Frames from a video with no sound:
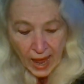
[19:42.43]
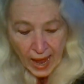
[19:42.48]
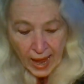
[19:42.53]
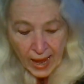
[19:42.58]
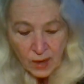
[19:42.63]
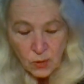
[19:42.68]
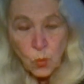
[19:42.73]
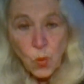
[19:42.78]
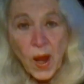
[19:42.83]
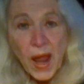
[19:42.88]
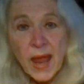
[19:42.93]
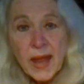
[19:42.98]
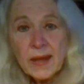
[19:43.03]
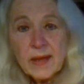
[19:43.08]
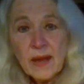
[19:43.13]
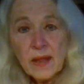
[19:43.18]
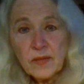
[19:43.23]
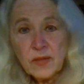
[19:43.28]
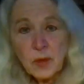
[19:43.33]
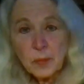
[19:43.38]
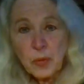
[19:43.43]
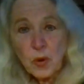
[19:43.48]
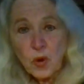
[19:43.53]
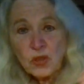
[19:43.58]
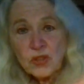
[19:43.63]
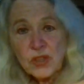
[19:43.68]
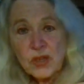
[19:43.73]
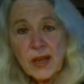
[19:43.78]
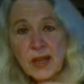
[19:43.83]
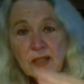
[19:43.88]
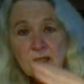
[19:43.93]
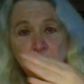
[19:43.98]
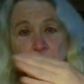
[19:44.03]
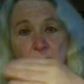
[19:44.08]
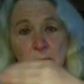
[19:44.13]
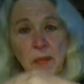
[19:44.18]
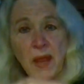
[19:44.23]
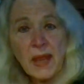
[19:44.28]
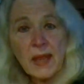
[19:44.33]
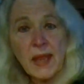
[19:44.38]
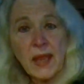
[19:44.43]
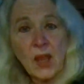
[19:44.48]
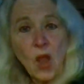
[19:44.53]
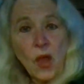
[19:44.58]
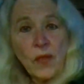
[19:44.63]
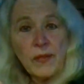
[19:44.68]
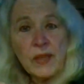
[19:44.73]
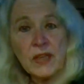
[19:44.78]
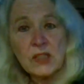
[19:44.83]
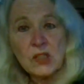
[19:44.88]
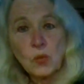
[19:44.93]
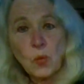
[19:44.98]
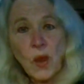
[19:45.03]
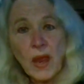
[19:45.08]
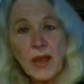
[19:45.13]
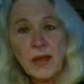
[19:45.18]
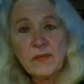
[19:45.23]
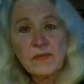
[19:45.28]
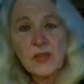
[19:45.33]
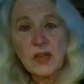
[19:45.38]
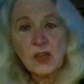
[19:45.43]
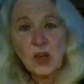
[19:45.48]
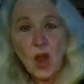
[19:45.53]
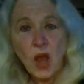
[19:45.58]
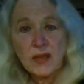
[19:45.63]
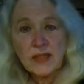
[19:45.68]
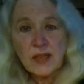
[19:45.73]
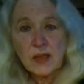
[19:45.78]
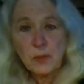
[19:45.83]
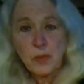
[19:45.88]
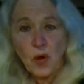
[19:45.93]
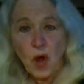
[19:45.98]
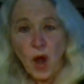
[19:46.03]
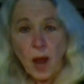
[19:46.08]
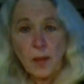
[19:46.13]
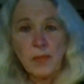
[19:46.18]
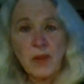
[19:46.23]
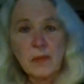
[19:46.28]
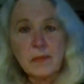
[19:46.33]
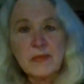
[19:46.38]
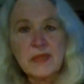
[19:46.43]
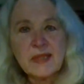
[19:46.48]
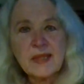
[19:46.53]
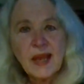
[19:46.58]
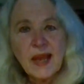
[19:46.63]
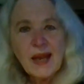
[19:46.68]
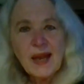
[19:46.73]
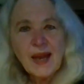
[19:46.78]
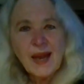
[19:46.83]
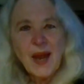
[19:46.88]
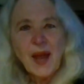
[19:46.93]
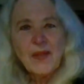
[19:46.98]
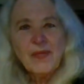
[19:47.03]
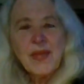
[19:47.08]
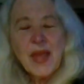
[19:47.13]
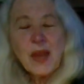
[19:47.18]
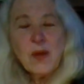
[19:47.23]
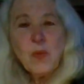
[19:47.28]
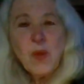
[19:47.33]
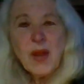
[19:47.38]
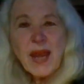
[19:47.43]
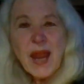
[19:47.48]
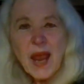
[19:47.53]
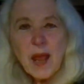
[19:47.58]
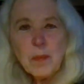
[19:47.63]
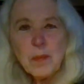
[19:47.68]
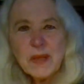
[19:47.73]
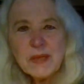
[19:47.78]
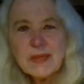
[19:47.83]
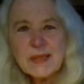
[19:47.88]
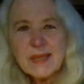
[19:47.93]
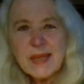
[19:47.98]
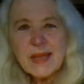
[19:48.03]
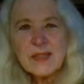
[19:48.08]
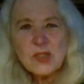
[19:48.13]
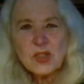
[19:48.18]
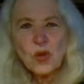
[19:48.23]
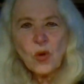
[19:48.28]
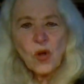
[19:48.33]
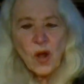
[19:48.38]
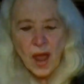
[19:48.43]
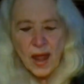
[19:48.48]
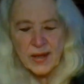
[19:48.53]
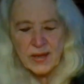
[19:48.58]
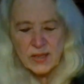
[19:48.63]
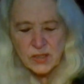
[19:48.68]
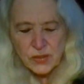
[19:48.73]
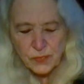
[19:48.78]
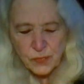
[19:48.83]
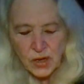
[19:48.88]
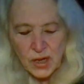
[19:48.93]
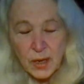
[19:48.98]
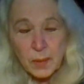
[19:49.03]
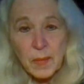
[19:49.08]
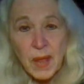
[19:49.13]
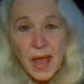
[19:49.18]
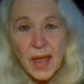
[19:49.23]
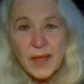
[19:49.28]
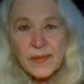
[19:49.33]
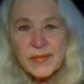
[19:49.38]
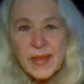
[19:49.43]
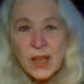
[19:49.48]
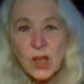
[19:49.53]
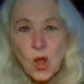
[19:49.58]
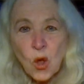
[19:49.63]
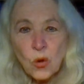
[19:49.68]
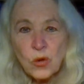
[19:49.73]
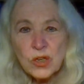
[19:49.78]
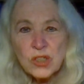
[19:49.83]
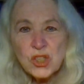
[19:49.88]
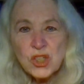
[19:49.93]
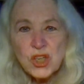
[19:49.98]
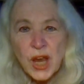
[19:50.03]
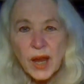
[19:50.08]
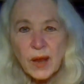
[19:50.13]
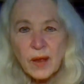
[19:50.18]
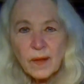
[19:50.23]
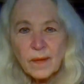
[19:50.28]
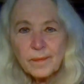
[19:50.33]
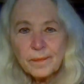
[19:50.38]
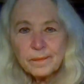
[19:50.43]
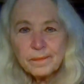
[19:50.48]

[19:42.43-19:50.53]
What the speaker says: And when the person has been making all these waves and causing problems, then what happens is Torhana's Freedom, they go to jail.